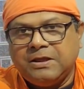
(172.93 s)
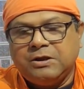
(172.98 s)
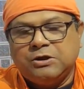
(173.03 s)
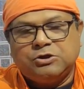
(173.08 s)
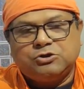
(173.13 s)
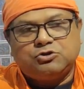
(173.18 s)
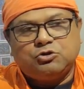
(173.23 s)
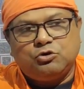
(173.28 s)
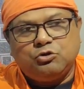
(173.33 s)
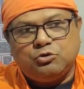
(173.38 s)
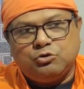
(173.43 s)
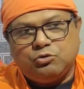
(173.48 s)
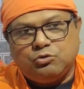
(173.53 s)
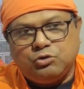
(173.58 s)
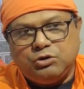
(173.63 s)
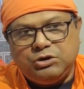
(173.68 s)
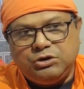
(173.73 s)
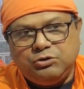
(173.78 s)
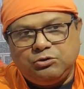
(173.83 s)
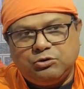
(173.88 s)
So,
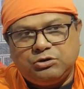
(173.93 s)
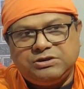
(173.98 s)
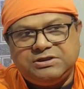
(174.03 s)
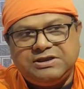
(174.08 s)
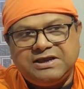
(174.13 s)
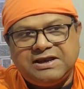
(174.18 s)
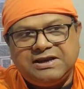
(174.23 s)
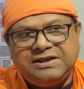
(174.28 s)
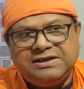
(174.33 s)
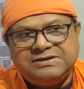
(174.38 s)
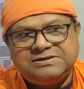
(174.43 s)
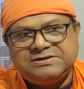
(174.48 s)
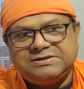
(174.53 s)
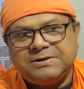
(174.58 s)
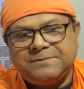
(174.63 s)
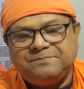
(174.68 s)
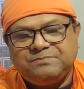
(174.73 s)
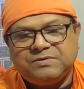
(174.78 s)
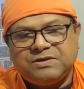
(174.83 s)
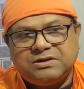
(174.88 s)
you know, there is
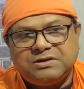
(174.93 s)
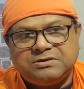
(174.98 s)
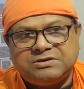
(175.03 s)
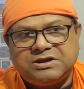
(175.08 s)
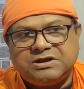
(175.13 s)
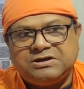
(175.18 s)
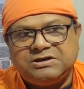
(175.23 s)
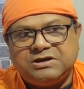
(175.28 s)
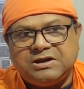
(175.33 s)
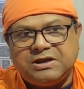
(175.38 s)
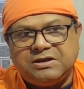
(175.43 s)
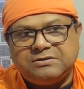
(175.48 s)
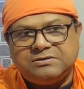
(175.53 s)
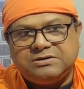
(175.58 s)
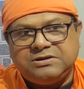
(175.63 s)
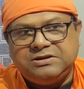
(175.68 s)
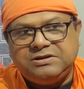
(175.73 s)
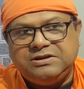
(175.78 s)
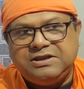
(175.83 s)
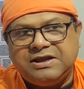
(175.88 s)

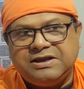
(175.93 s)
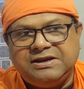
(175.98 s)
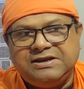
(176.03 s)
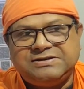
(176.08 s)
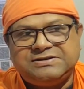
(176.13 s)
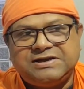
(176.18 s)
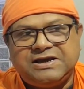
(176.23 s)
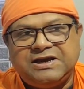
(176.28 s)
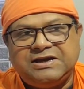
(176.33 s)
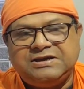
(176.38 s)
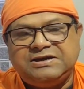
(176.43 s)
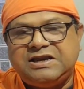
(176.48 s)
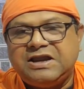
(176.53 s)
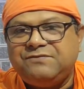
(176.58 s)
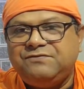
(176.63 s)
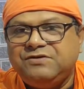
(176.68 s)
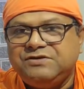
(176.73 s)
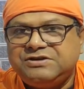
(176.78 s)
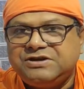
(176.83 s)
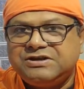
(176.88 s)
a
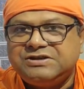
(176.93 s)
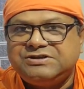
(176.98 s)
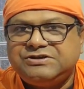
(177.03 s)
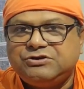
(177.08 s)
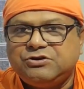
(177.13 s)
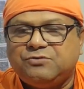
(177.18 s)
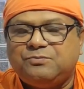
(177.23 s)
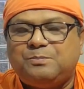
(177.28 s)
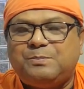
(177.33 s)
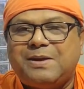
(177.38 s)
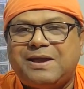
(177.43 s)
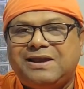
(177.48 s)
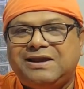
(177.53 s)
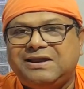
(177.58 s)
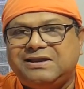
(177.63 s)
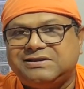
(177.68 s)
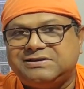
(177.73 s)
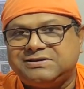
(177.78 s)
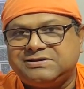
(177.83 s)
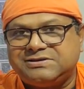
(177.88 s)
deficiency of
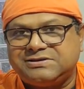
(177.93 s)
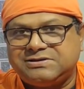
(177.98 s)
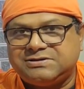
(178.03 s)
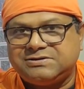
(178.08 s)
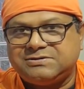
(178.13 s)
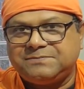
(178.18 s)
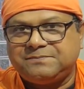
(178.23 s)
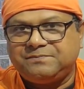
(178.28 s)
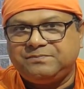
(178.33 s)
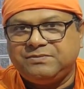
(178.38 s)
balance.